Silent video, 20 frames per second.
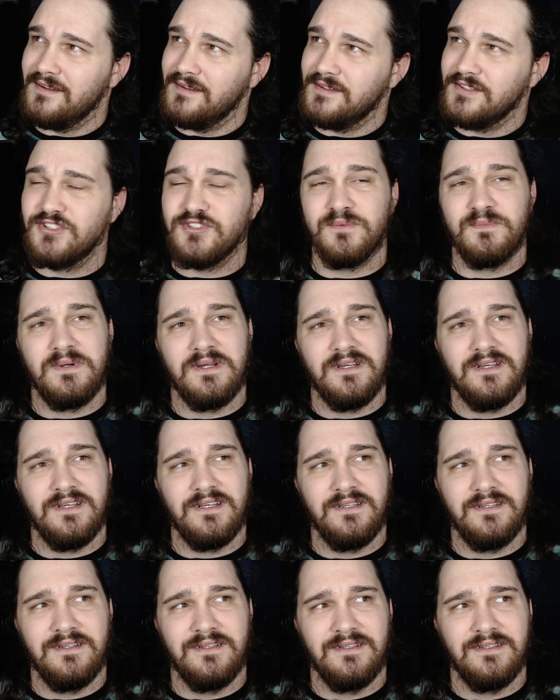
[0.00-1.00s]
Chopin.
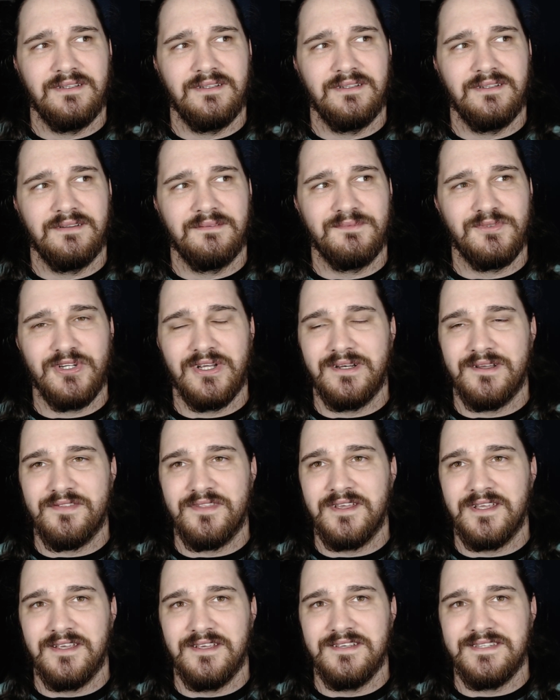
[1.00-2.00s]
I'm trying to
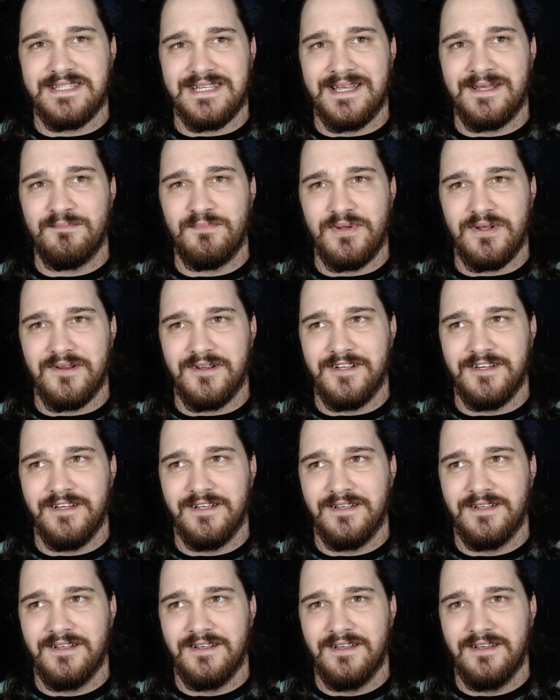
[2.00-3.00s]
think of his time period